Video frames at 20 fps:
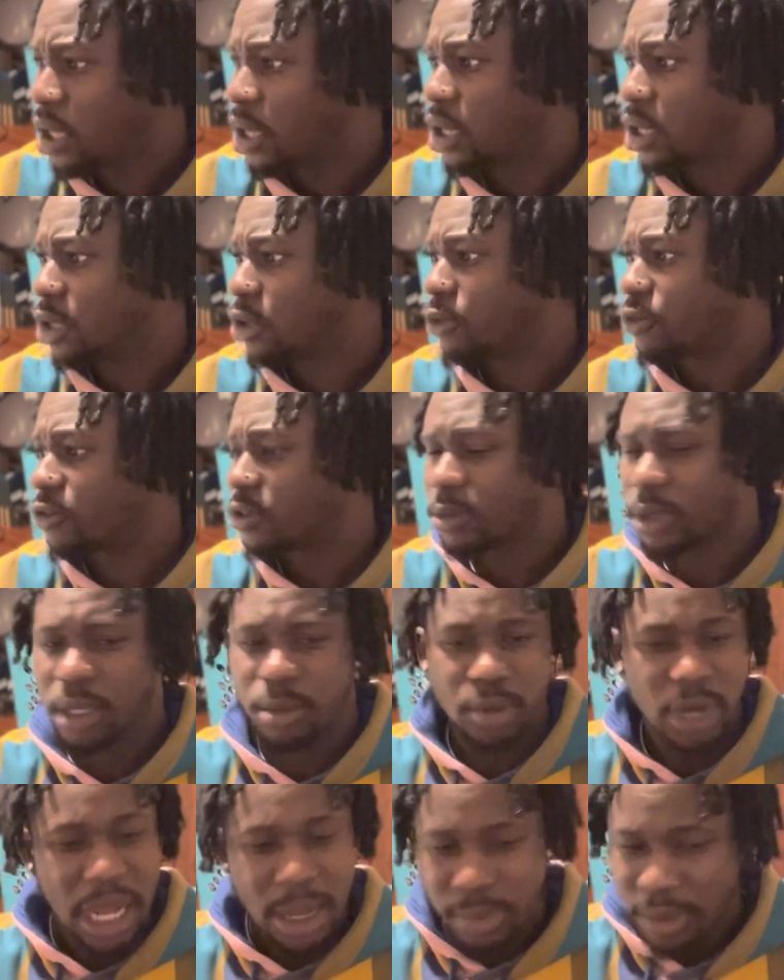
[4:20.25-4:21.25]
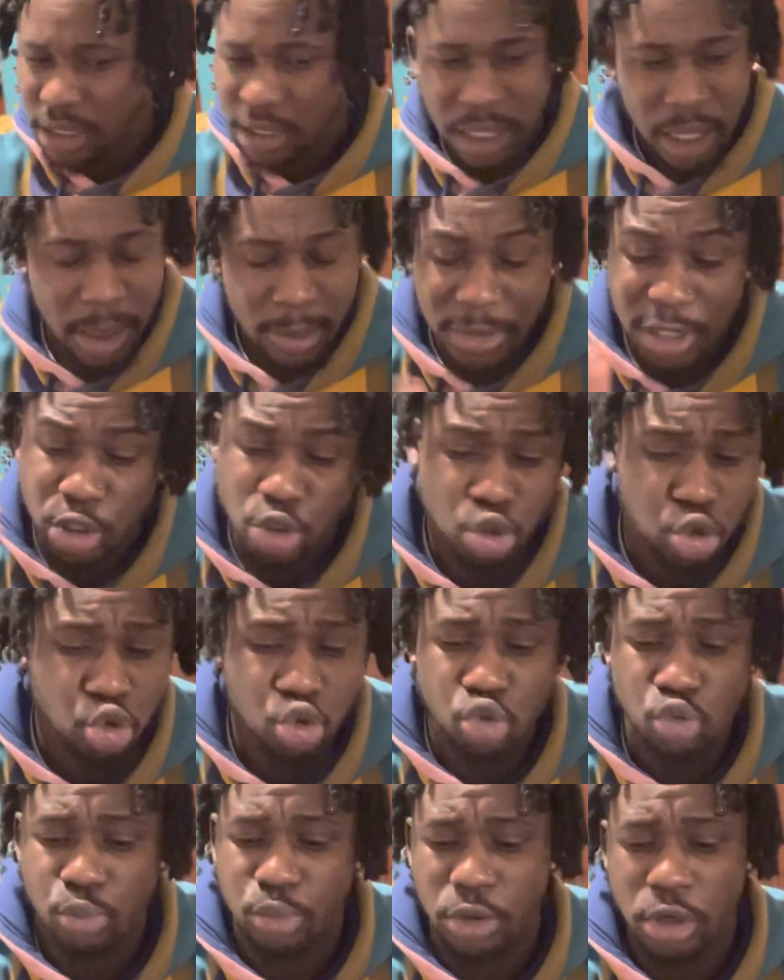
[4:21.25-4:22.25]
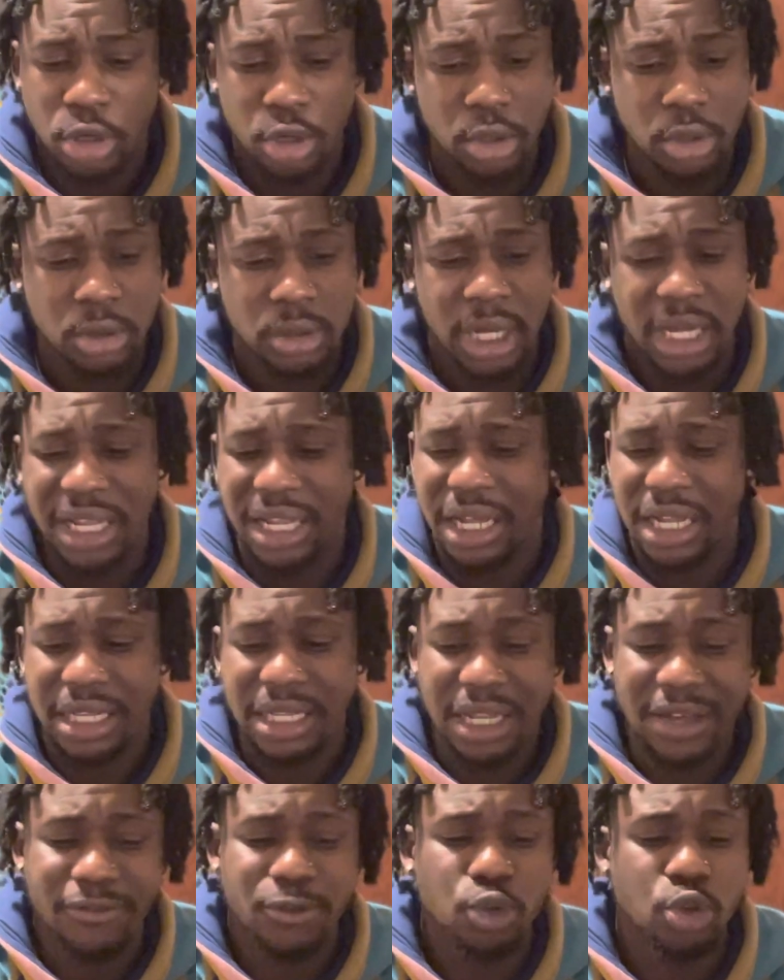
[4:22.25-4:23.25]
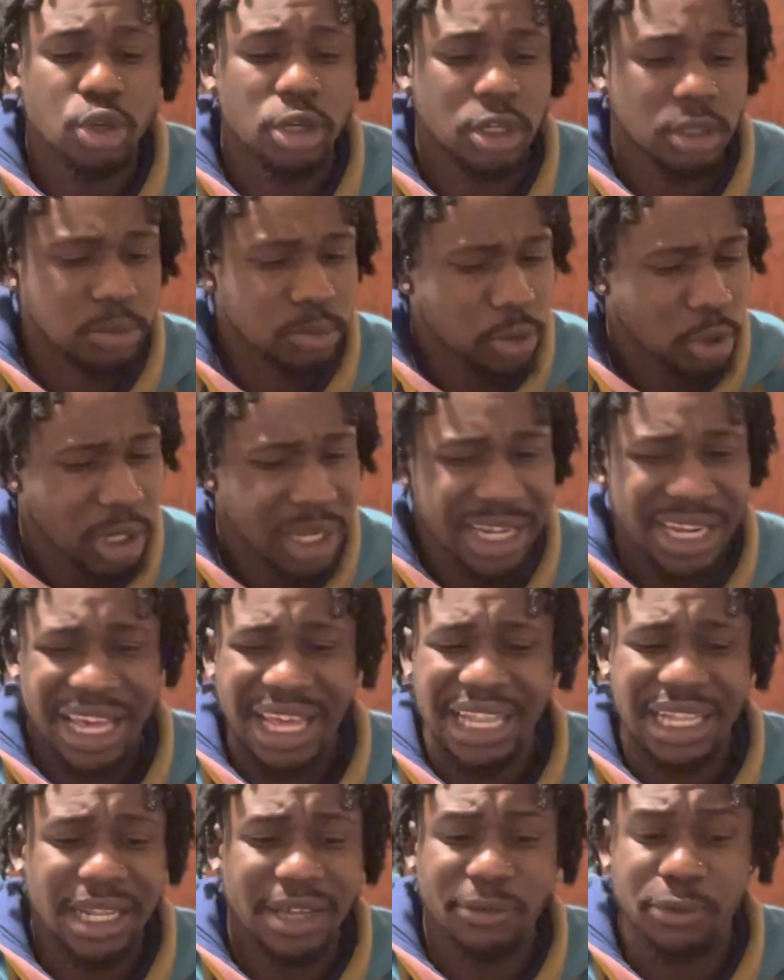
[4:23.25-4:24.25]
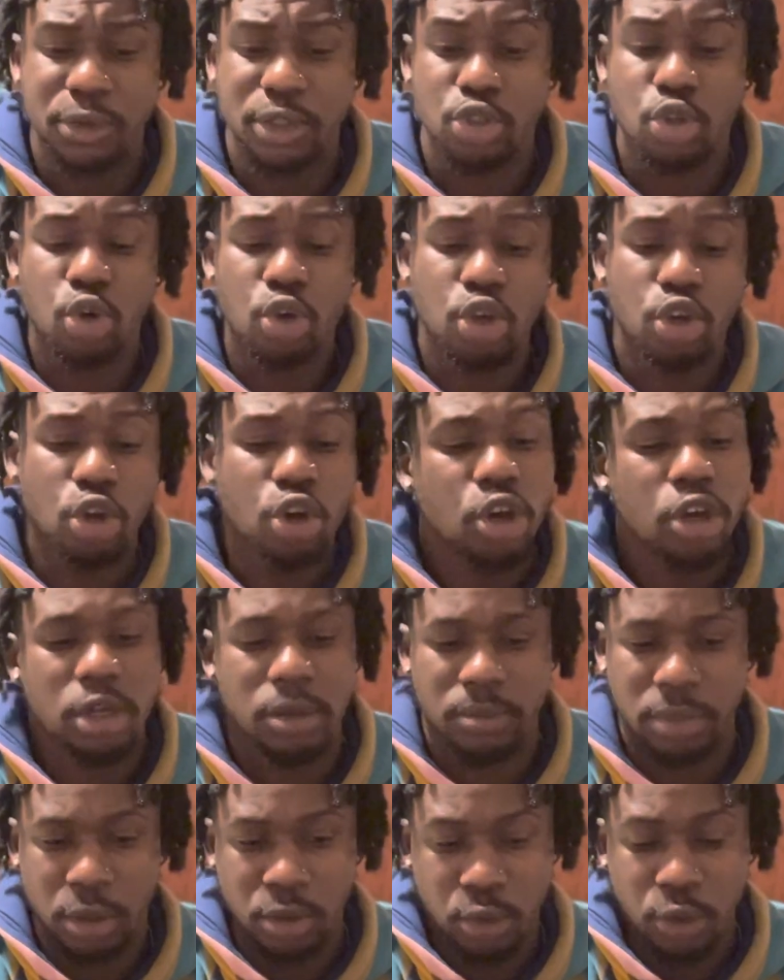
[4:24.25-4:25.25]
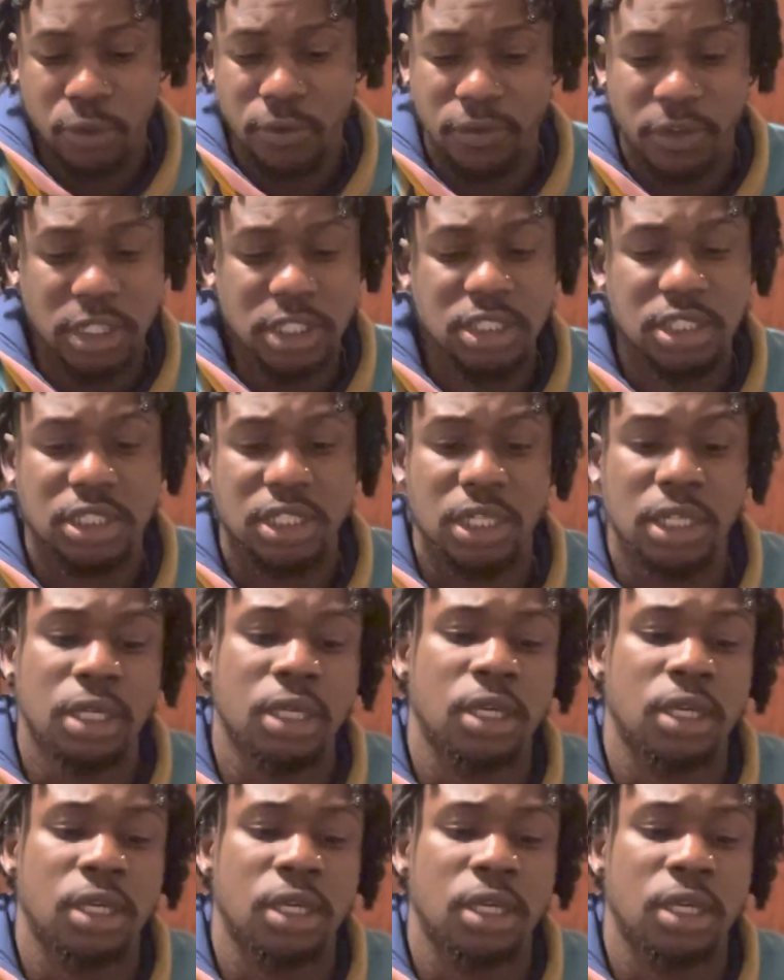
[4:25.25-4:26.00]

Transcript: You feel me, bro? I'm in tune, bro. I love New York, bro, and I love what's going on, bro. No funny shit.